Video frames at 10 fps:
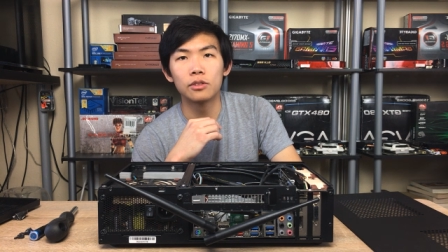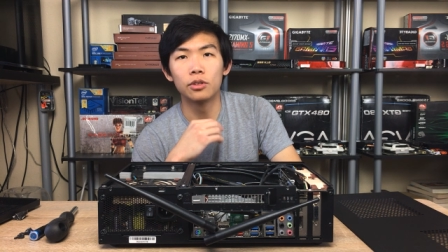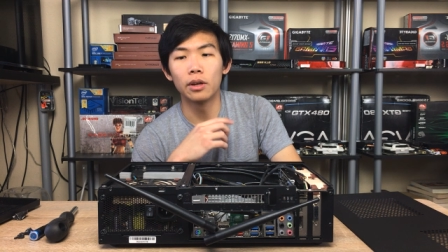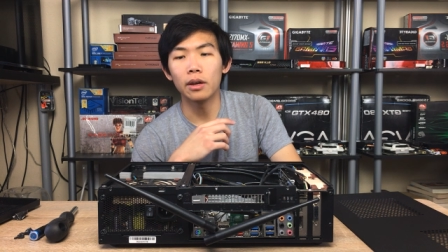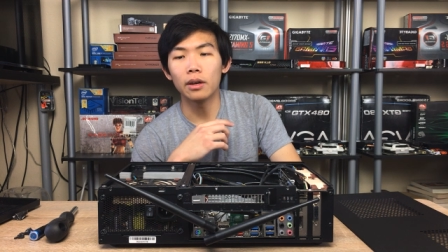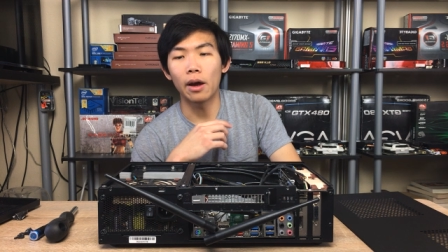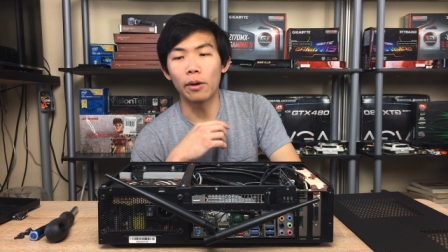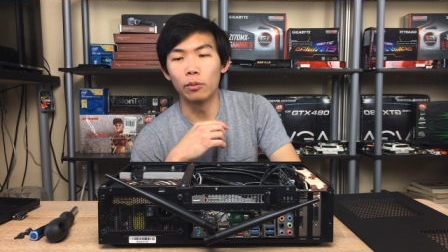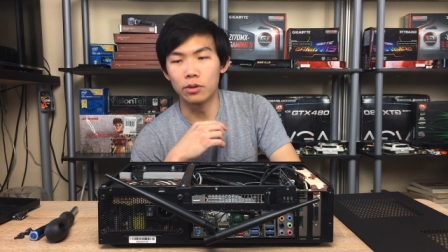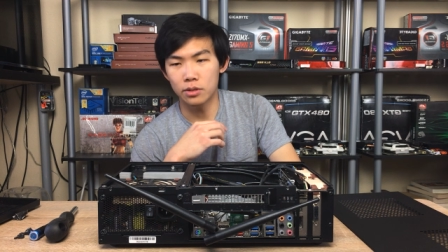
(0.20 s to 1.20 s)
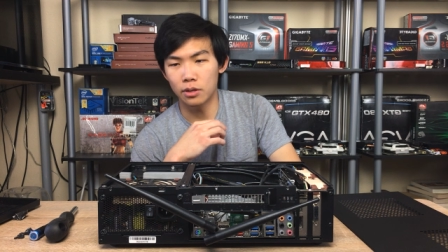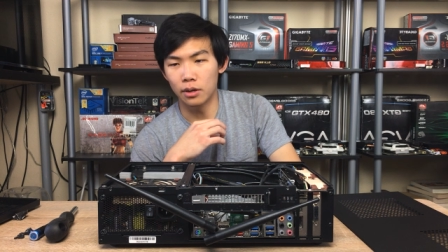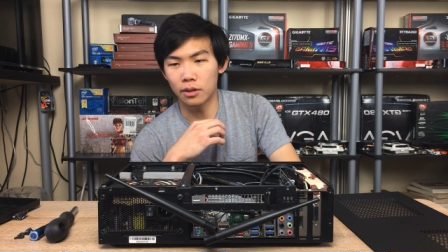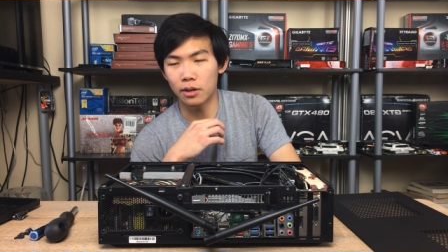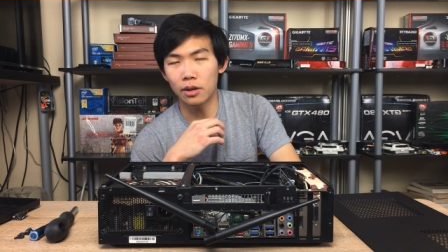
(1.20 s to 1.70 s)
Today I was
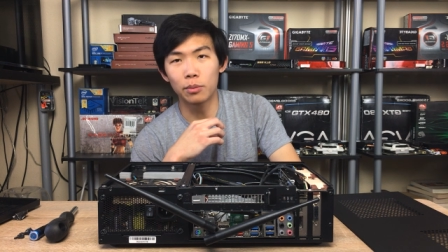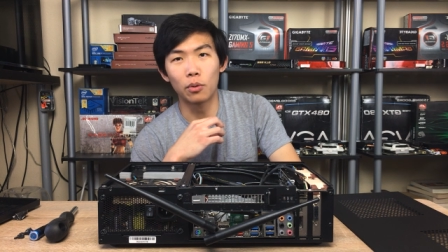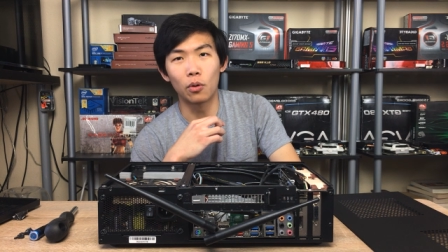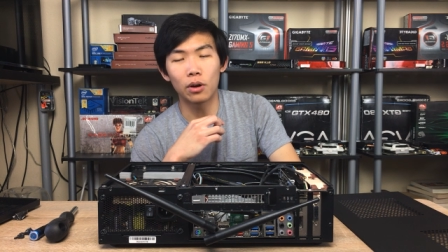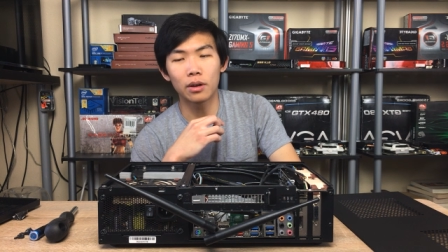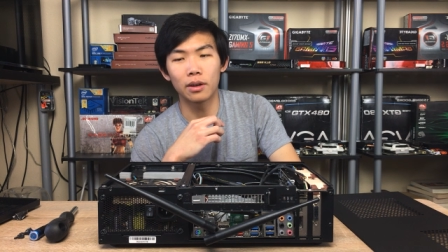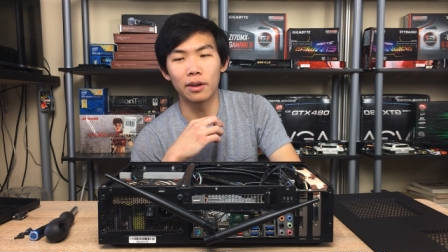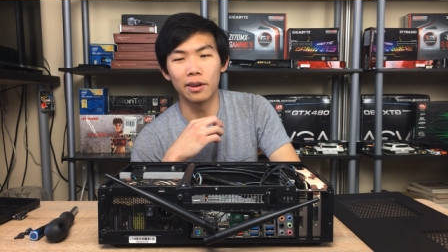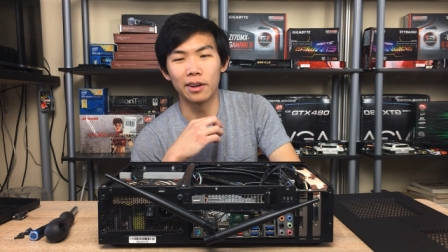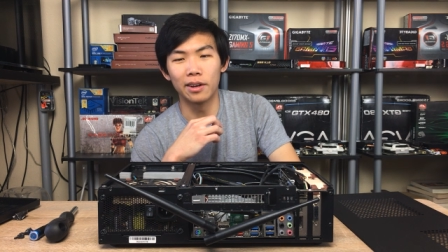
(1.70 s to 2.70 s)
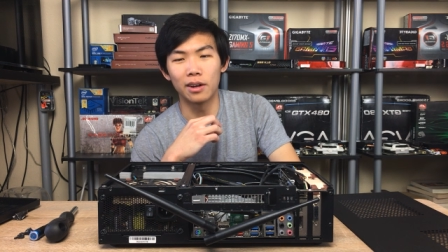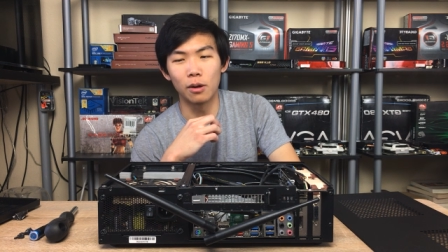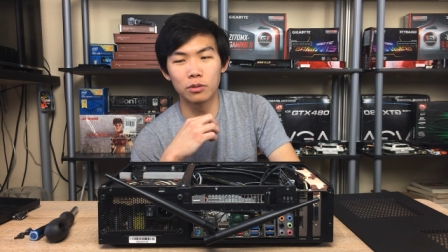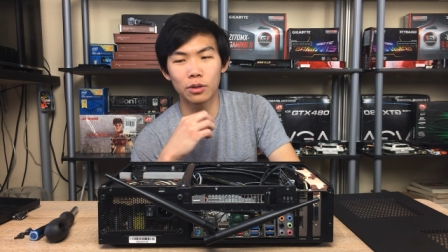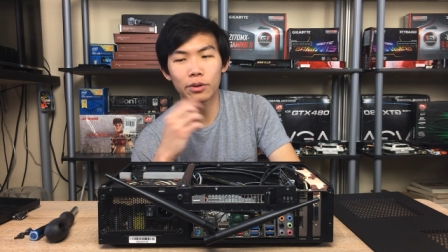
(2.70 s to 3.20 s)
uh, kind of bored and
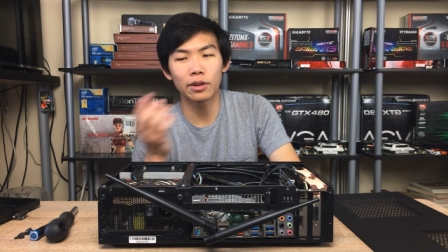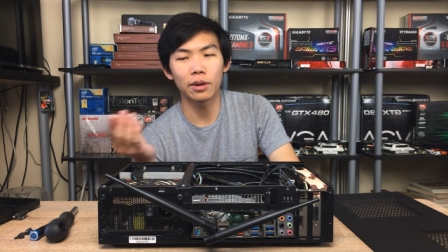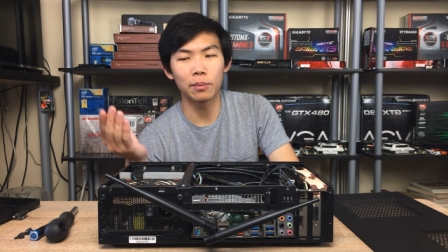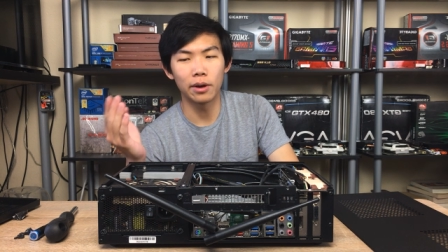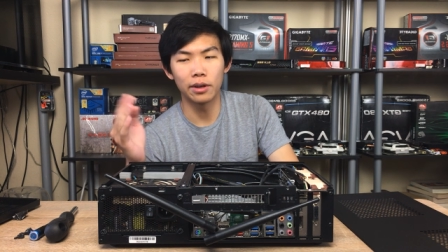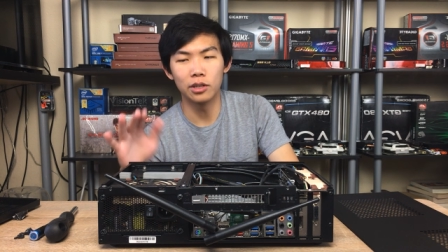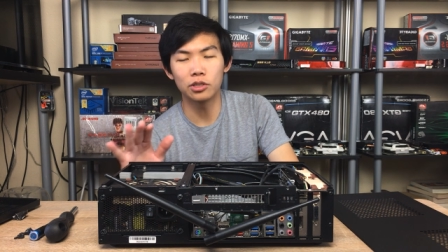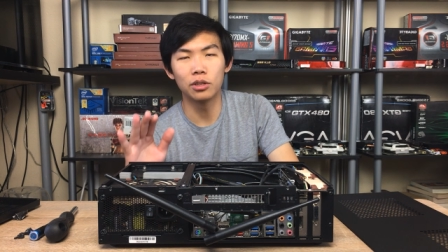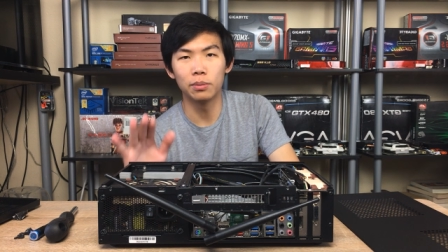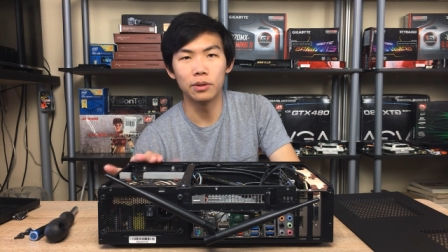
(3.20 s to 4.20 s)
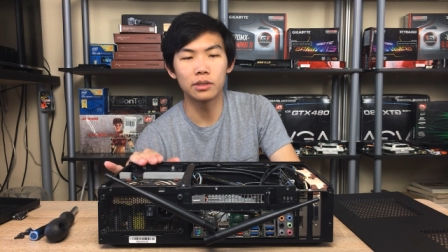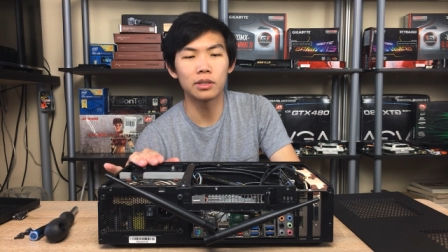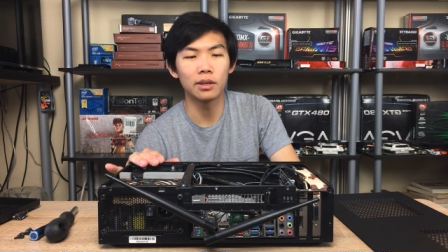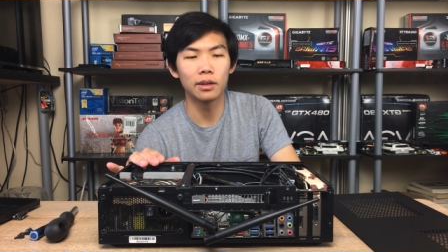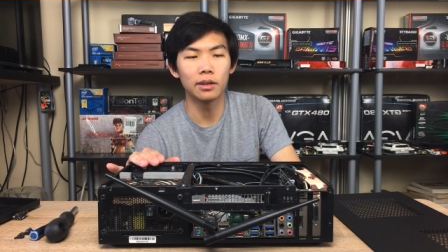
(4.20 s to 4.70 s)
I was looking at my H T P
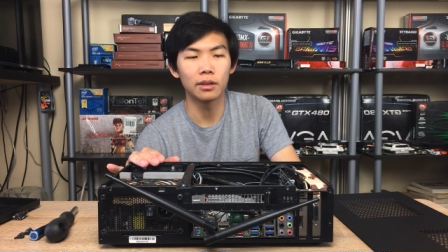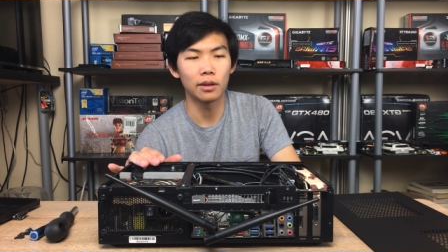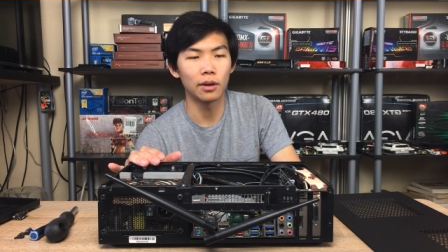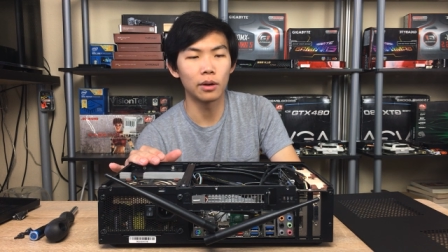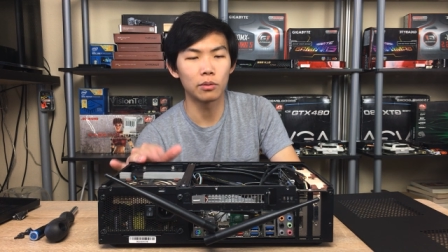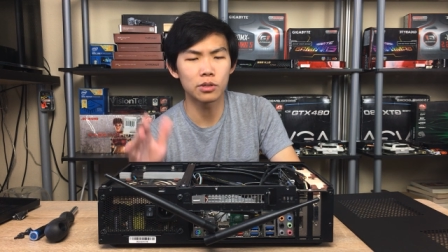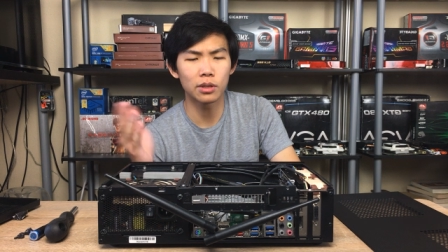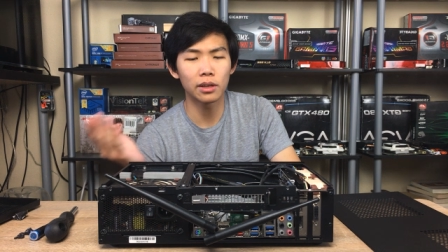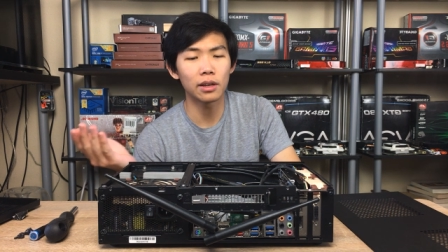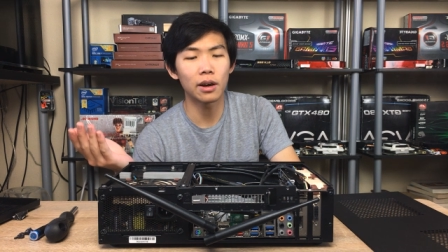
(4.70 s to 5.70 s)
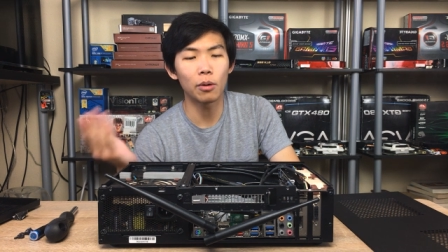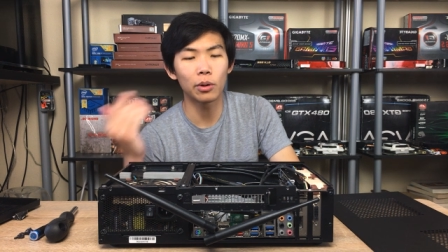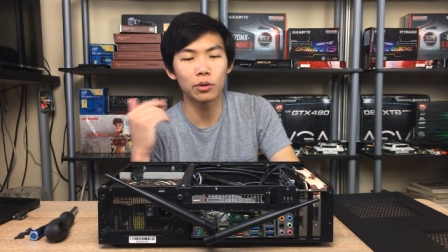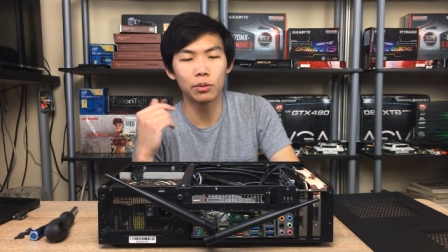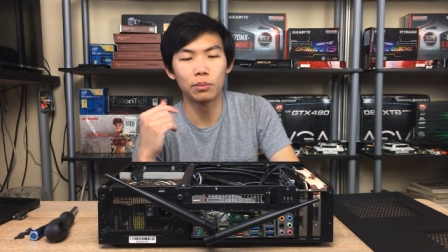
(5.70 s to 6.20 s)
C and I was thinking how
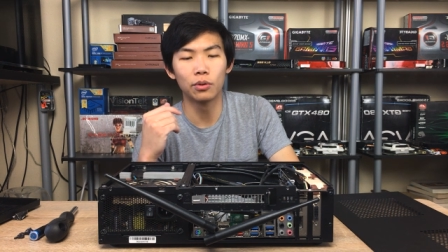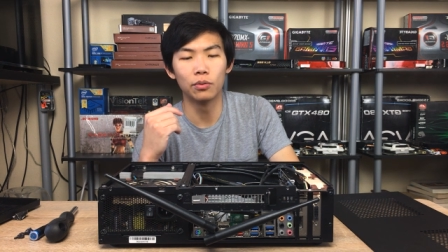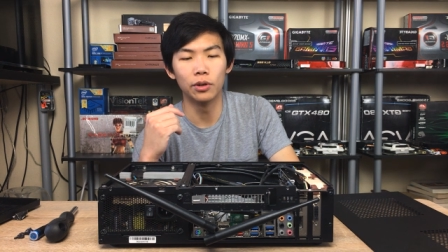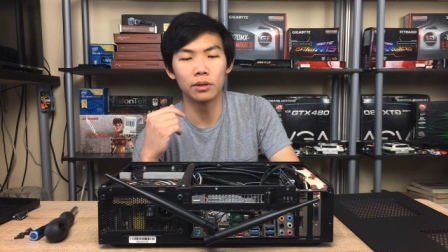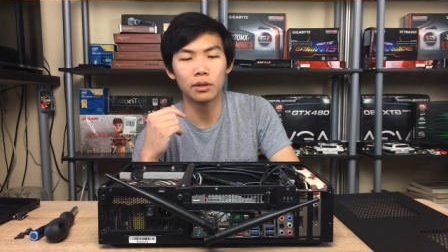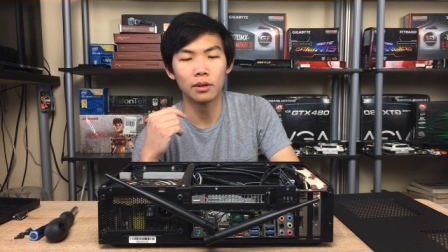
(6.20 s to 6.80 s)
I could improve it.